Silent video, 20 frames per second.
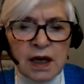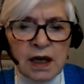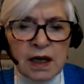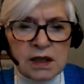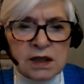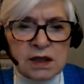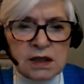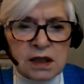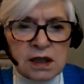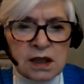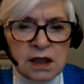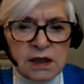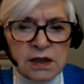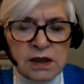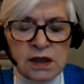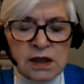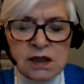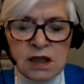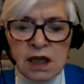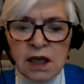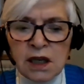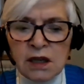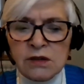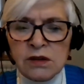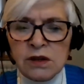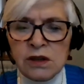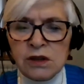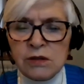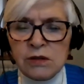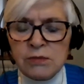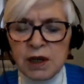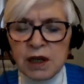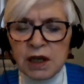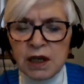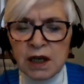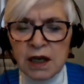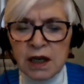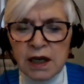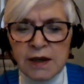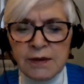And the town
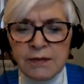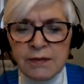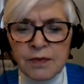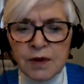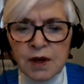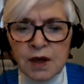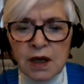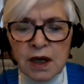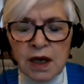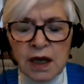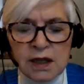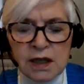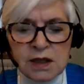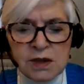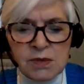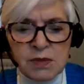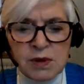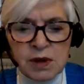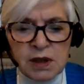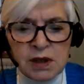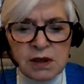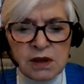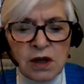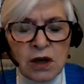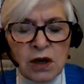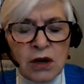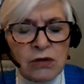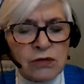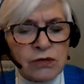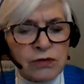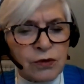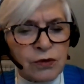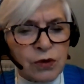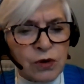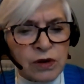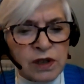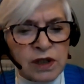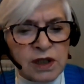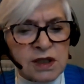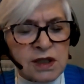nearby has been known
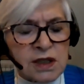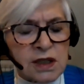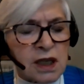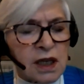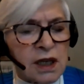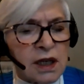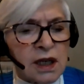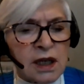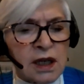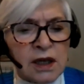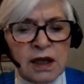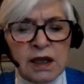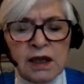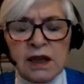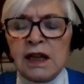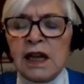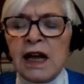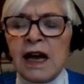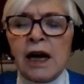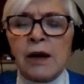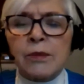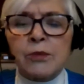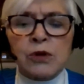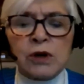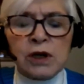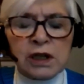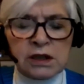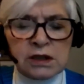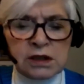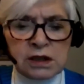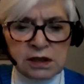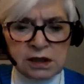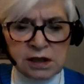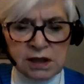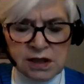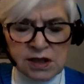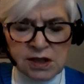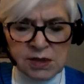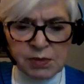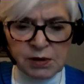for this elaborate
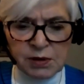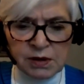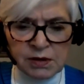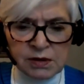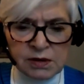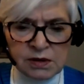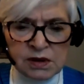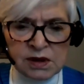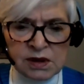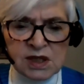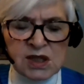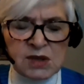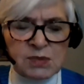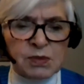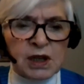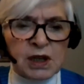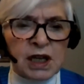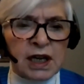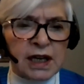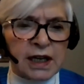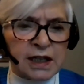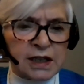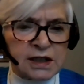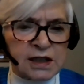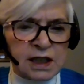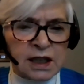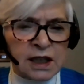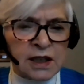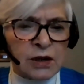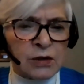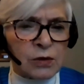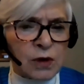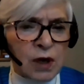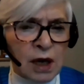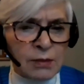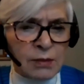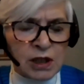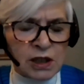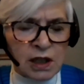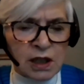display
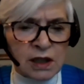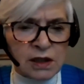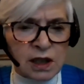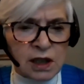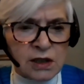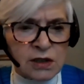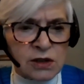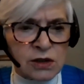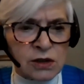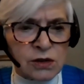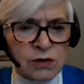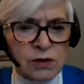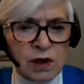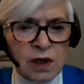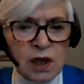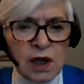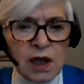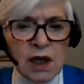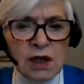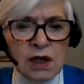diorama that they do,